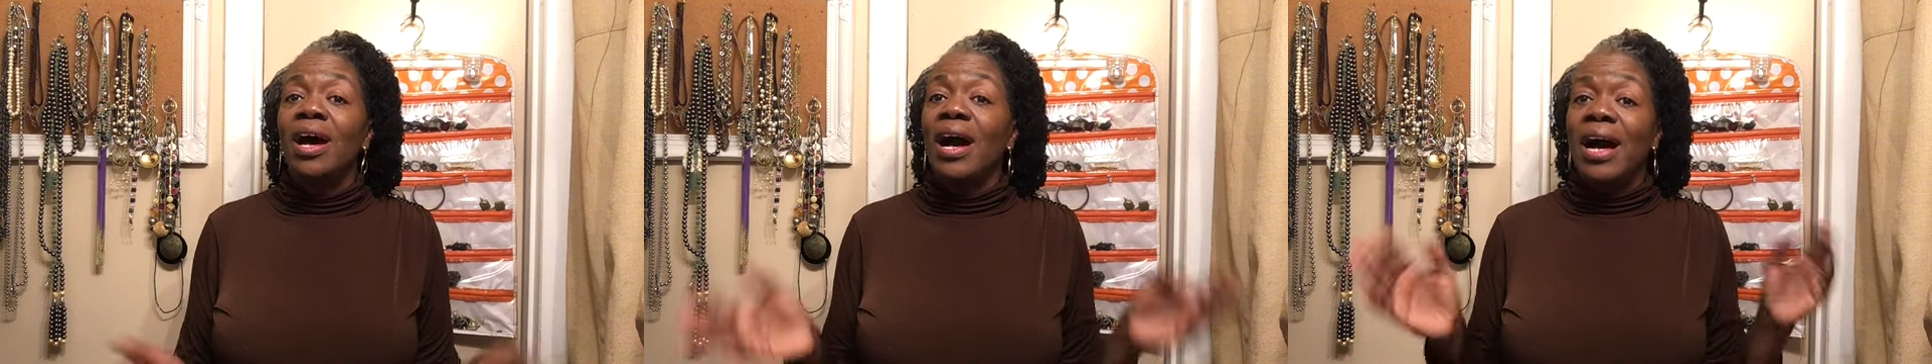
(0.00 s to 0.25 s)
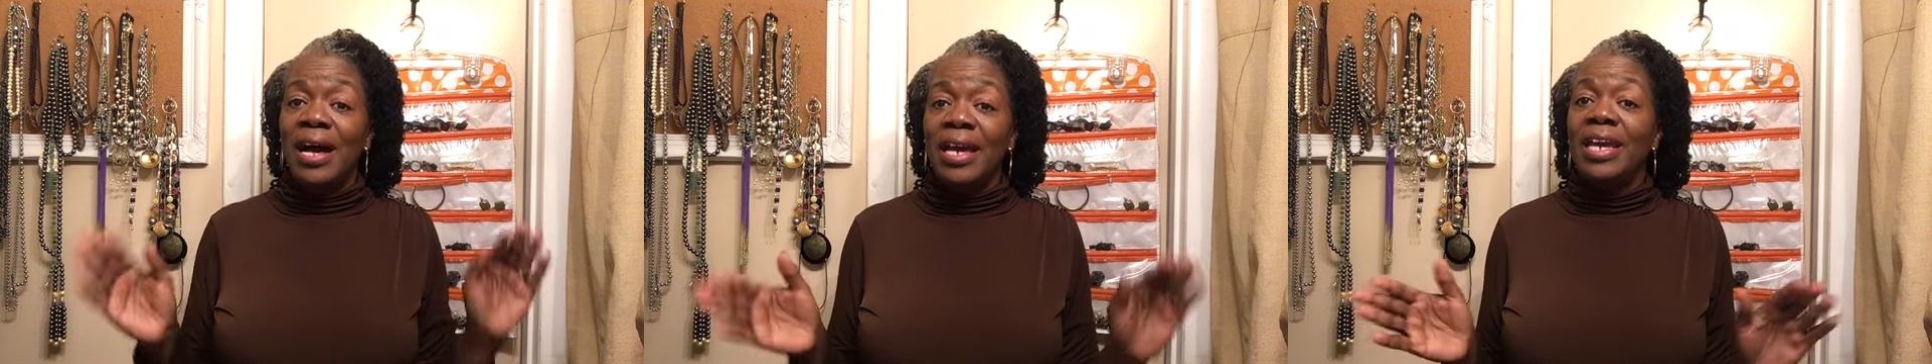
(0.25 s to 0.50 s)

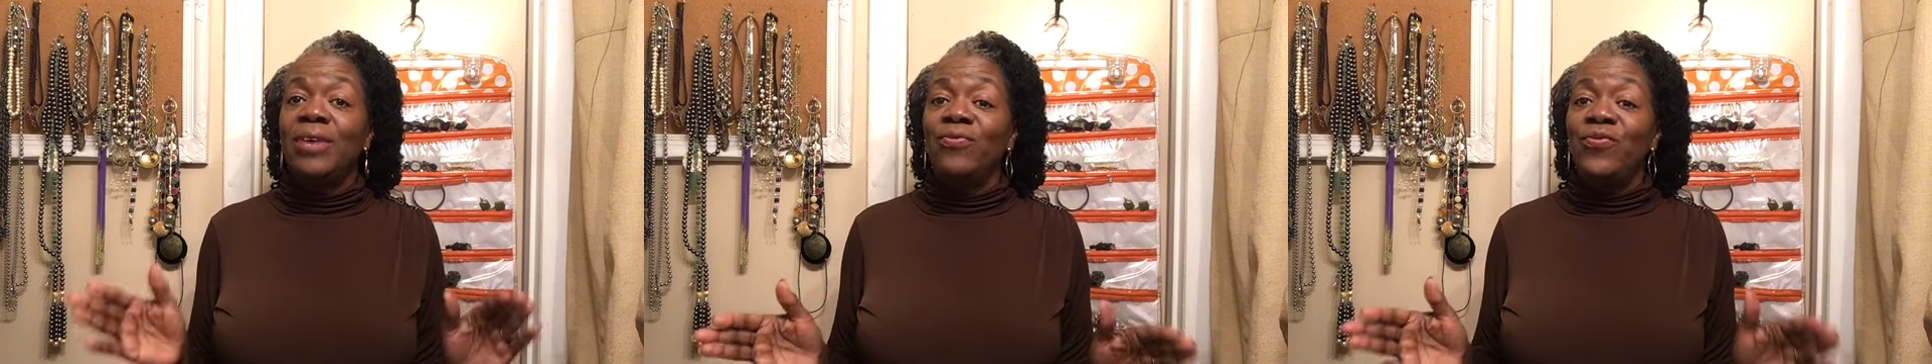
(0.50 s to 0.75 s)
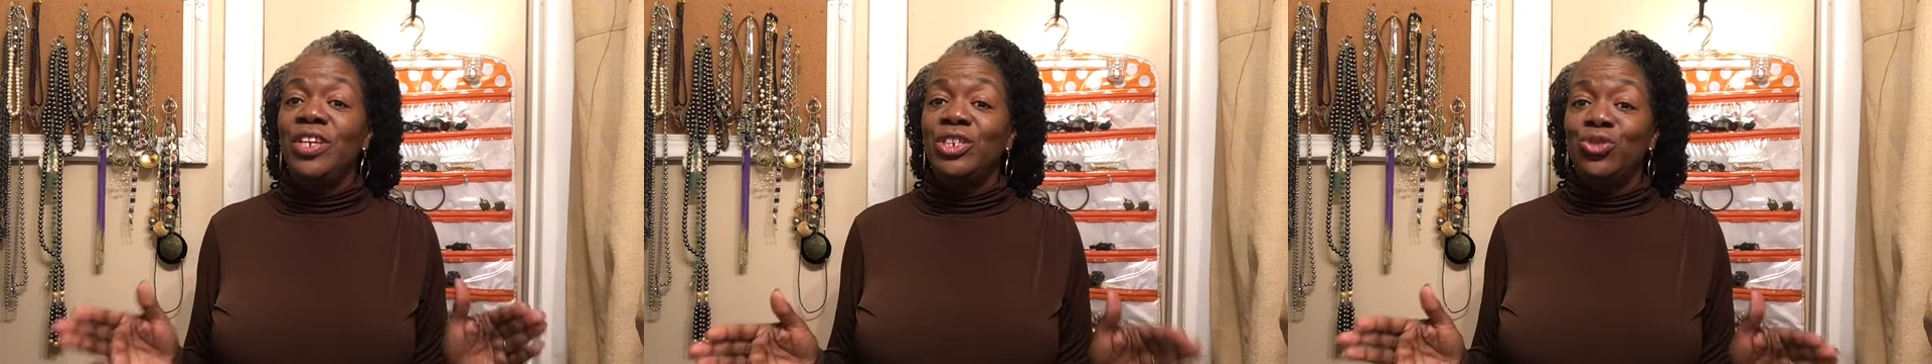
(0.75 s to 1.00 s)
I am
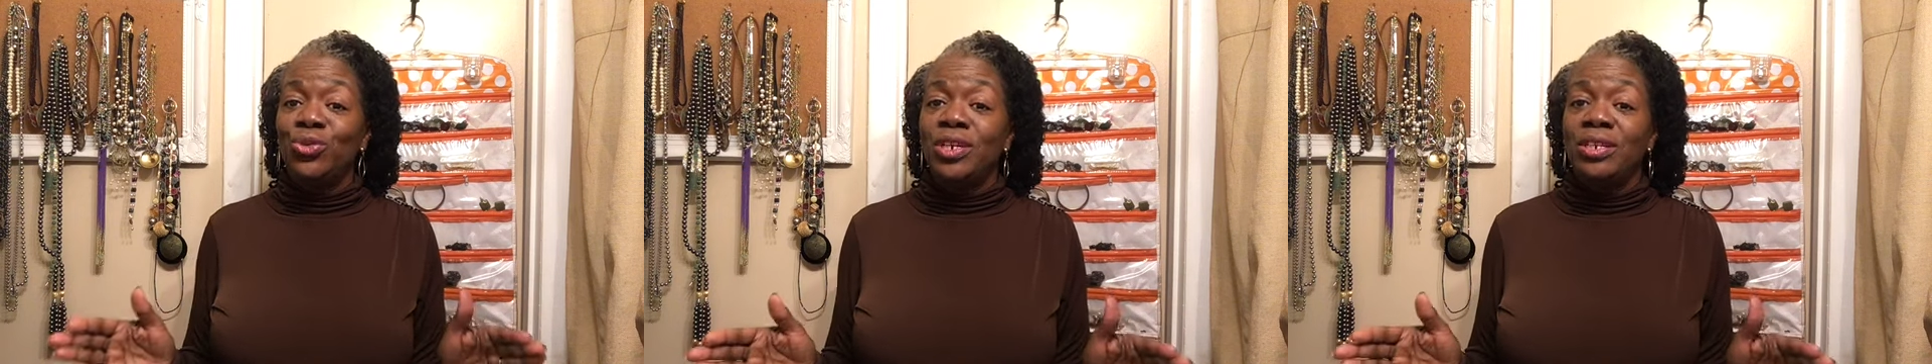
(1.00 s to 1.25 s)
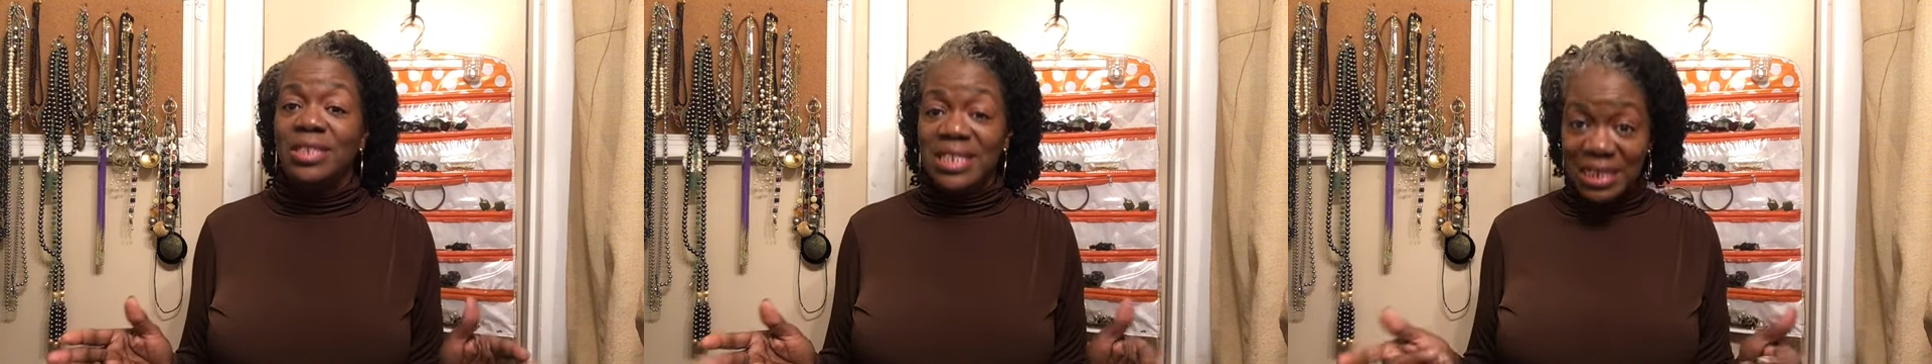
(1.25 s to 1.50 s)

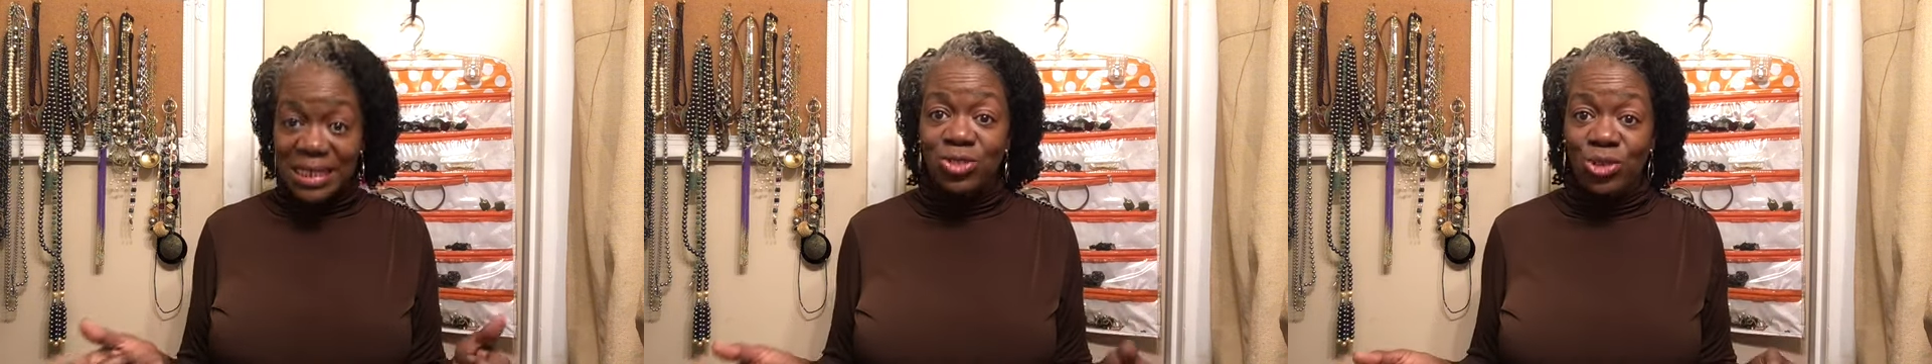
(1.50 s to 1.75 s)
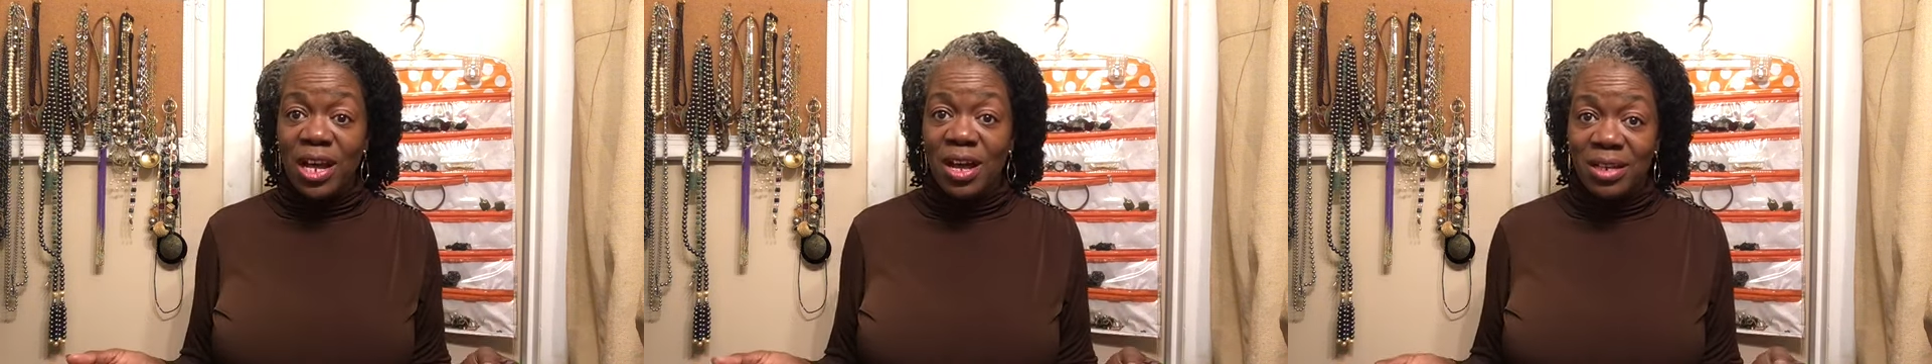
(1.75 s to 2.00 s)
featuring
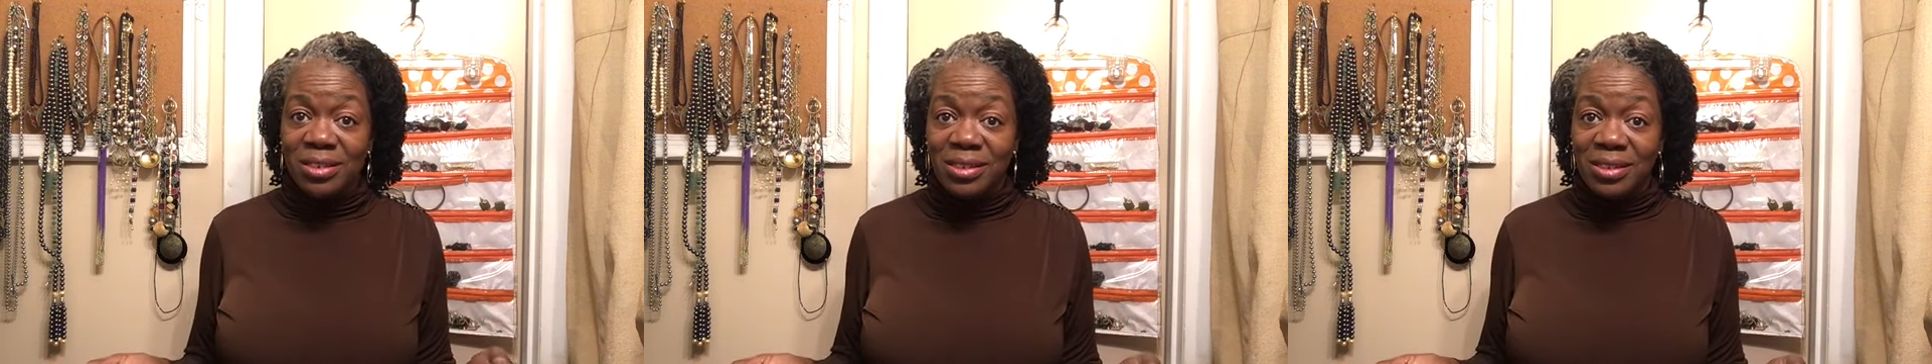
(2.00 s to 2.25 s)
Sisterlocks